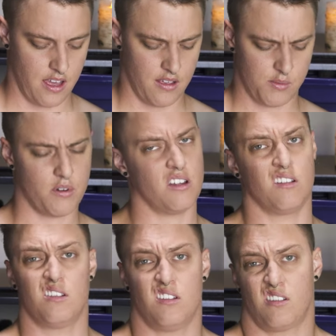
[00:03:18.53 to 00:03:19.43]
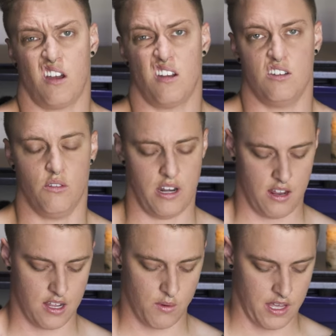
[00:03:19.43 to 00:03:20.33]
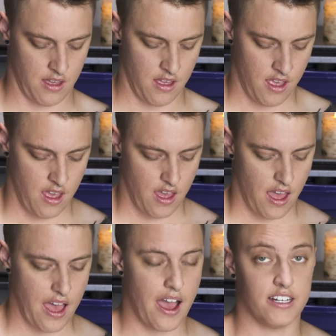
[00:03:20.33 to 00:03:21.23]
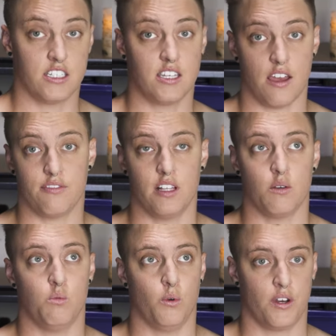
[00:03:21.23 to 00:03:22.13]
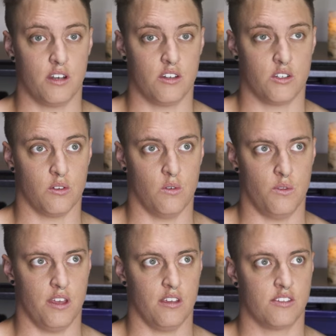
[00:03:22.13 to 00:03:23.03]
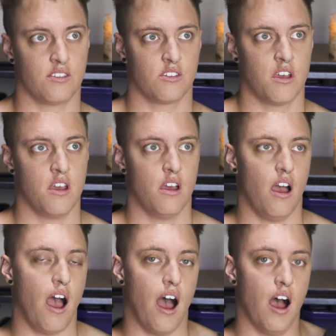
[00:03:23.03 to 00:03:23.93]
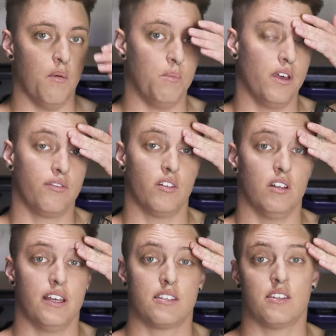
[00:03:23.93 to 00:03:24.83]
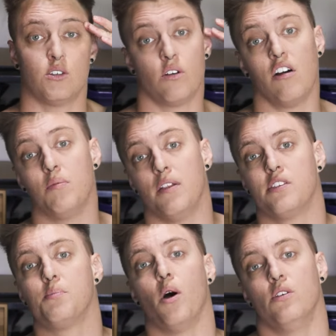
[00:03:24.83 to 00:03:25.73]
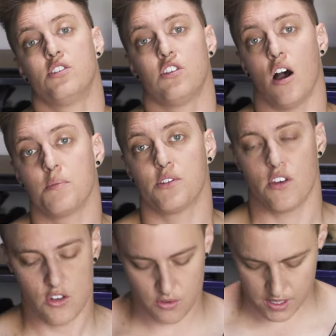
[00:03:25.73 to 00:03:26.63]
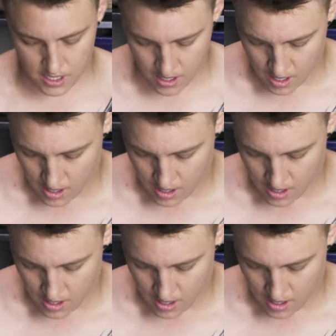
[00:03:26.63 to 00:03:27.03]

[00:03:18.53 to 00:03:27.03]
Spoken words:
It's pretty good to just kind of do it anywhere. I definitely wouldn't do this if you're less than 12 months post-op surgery.